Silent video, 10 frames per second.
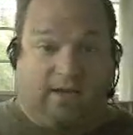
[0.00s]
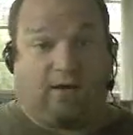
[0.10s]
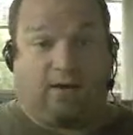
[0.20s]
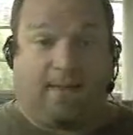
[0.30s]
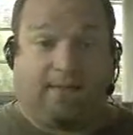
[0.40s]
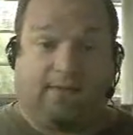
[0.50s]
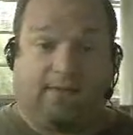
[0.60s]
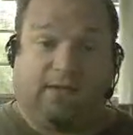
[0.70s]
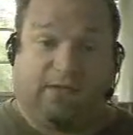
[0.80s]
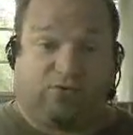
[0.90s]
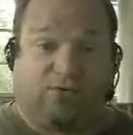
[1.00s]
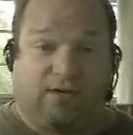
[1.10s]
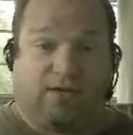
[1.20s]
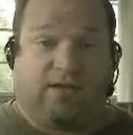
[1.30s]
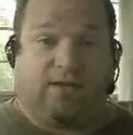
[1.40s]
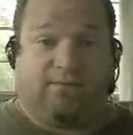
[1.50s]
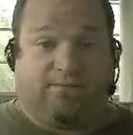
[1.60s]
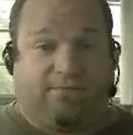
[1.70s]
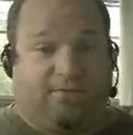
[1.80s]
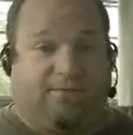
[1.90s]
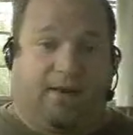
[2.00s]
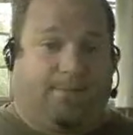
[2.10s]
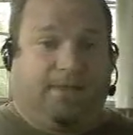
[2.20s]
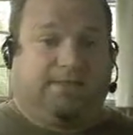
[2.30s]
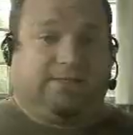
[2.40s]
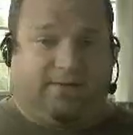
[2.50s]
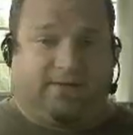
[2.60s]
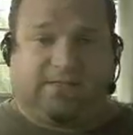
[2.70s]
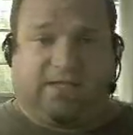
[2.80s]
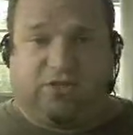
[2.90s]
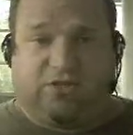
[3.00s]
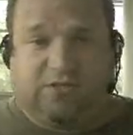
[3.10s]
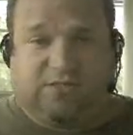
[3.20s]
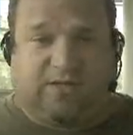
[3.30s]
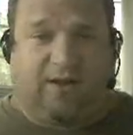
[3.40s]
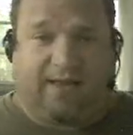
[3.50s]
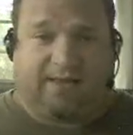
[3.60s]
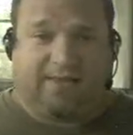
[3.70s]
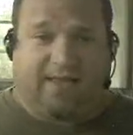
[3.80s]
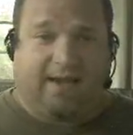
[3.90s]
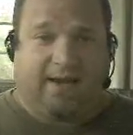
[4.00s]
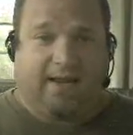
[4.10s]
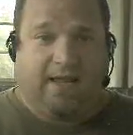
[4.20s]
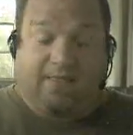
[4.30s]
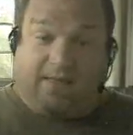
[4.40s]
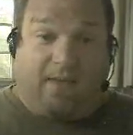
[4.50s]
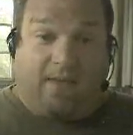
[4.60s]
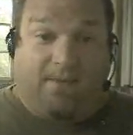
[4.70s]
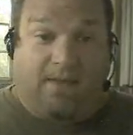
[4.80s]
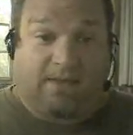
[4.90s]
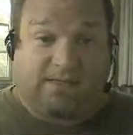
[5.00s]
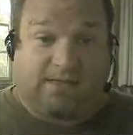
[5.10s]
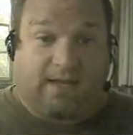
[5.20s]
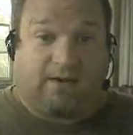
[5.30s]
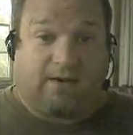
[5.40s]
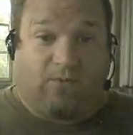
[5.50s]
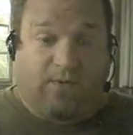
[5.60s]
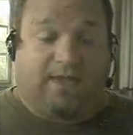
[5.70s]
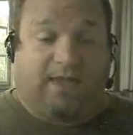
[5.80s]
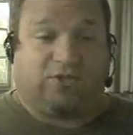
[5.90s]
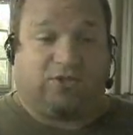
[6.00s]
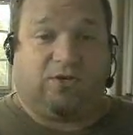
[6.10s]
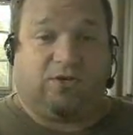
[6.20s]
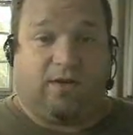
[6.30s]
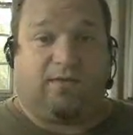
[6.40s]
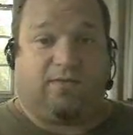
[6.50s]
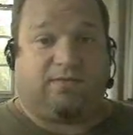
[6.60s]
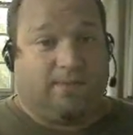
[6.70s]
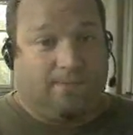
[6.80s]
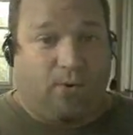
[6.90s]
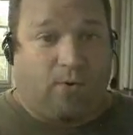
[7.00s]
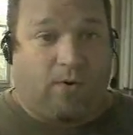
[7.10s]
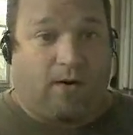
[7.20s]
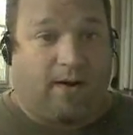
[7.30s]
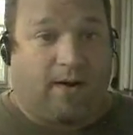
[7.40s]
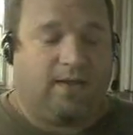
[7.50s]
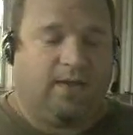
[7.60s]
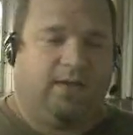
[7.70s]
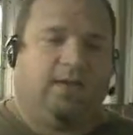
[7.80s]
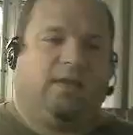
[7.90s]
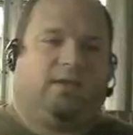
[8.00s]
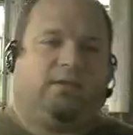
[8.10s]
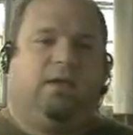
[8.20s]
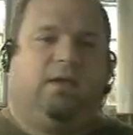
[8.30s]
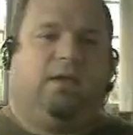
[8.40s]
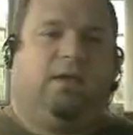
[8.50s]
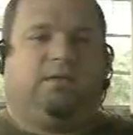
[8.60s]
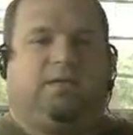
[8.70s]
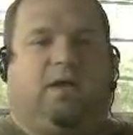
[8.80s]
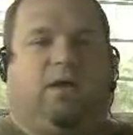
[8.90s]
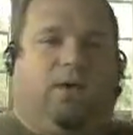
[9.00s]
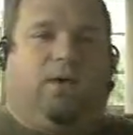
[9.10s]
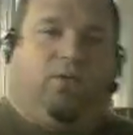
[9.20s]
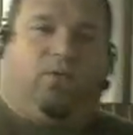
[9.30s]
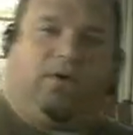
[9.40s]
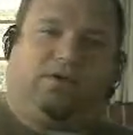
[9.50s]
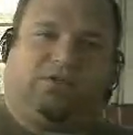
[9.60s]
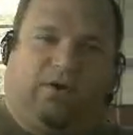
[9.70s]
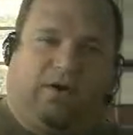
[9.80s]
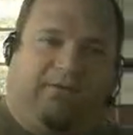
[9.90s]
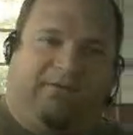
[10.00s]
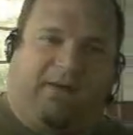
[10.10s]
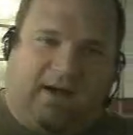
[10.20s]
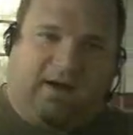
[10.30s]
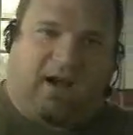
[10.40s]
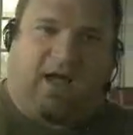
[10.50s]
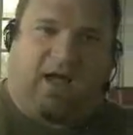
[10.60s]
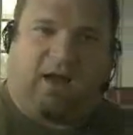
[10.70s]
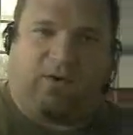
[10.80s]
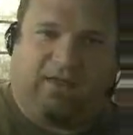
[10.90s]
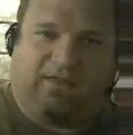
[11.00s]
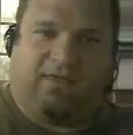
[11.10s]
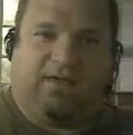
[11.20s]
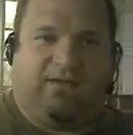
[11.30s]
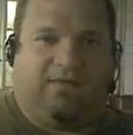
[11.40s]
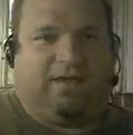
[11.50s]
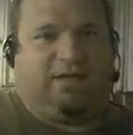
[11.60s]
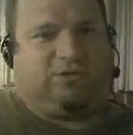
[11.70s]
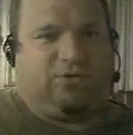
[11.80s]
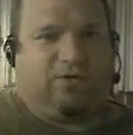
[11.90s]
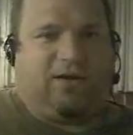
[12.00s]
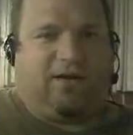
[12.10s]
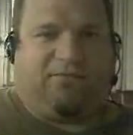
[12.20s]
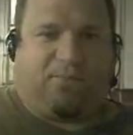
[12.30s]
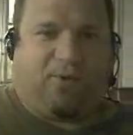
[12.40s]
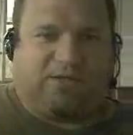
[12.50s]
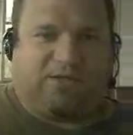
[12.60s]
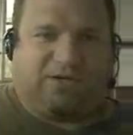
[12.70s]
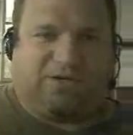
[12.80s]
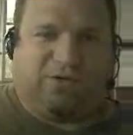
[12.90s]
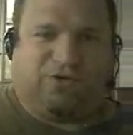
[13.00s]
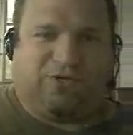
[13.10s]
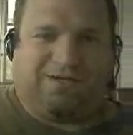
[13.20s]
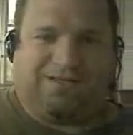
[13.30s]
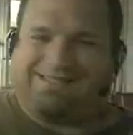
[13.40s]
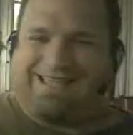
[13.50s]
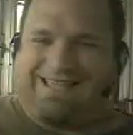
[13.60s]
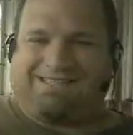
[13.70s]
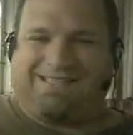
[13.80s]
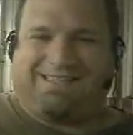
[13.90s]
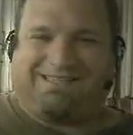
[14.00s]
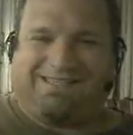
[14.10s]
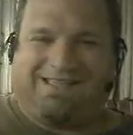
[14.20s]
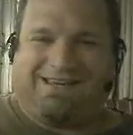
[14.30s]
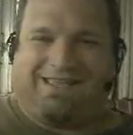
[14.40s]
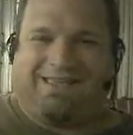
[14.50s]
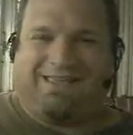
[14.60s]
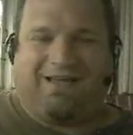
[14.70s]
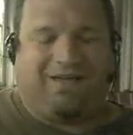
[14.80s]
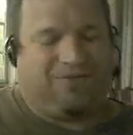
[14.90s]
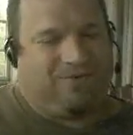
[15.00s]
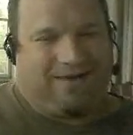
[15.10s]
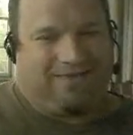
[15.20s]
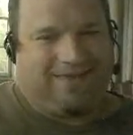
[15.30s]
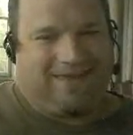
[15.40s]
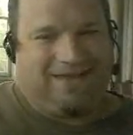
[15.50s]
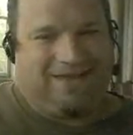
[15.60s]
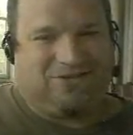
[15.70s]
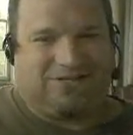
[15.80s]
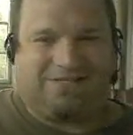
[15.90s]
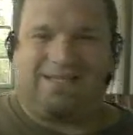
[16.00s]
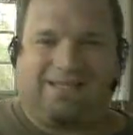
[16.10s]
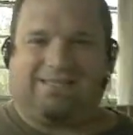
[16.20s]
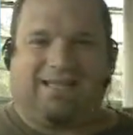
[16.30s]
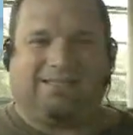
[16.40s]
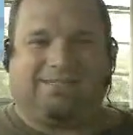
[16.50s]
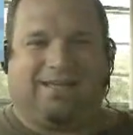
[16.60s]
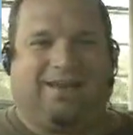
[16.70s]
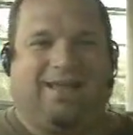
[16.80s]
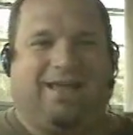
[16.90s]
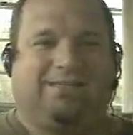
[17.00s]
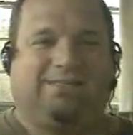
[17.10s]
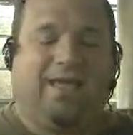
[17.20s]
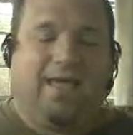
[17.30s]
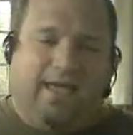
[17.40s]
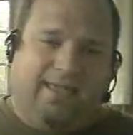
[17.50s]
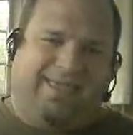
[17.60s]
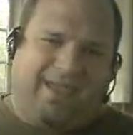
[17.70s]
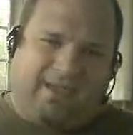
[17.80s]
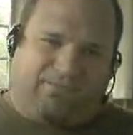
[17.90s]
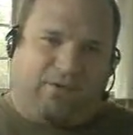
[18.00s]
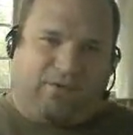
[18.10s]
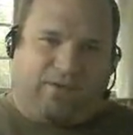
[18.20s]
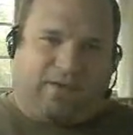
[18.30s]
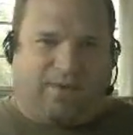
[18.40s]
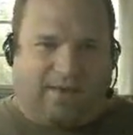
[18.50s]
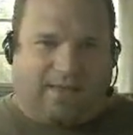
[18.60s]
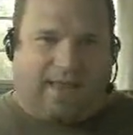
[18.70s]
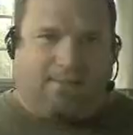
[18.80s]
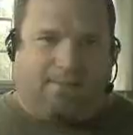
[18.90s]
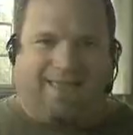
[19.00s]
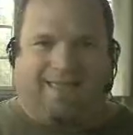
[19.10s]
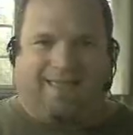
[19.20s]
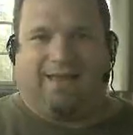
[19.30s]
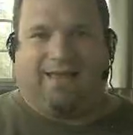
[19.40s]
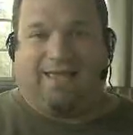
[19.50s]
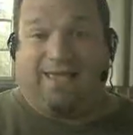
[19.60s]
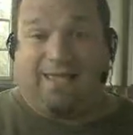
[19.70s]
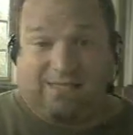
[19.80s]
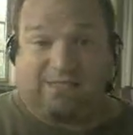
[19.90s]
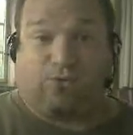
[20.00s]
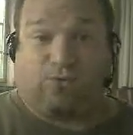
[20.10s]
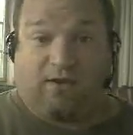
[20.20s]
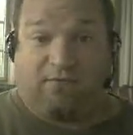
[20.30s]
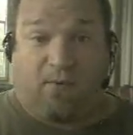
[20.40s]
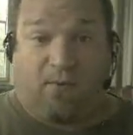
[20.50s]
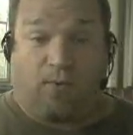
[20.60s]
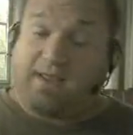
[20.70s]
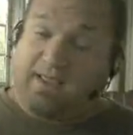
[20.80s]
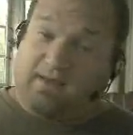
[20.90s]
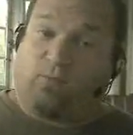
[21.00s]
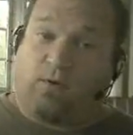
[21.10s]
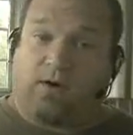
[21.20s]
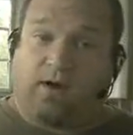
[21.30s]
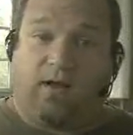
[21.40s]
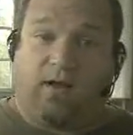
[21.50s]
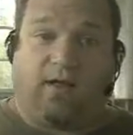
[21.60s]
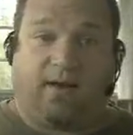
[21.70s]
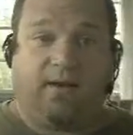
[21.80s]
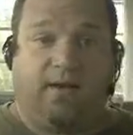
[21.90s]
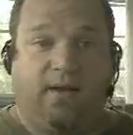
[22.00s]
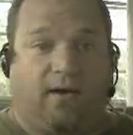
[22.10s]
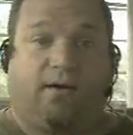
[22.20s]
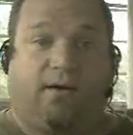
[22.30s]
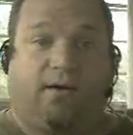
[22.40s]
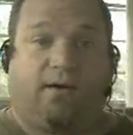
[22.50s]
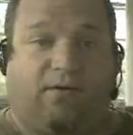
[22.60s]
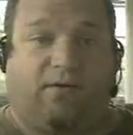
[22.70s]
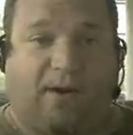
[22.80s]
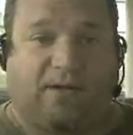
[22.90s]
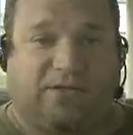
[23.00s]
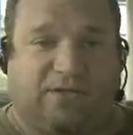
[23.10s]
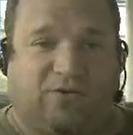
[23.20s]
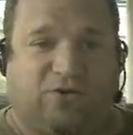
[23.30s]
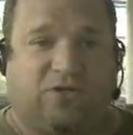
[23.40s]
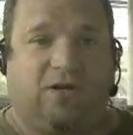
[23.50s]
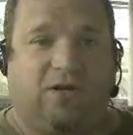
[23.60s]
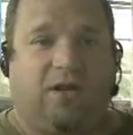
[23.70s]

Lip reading: talk about the history of developing civilizations and all like that, then maybe instead we can get you with some porn. So, we're going to start off at 8 o'clock with the history of prostitution, sex in the city throughout the ages. Doesn't that sound nice? Yeah, if you can really kind of make it history of porn, it can work on, or history of prostitution,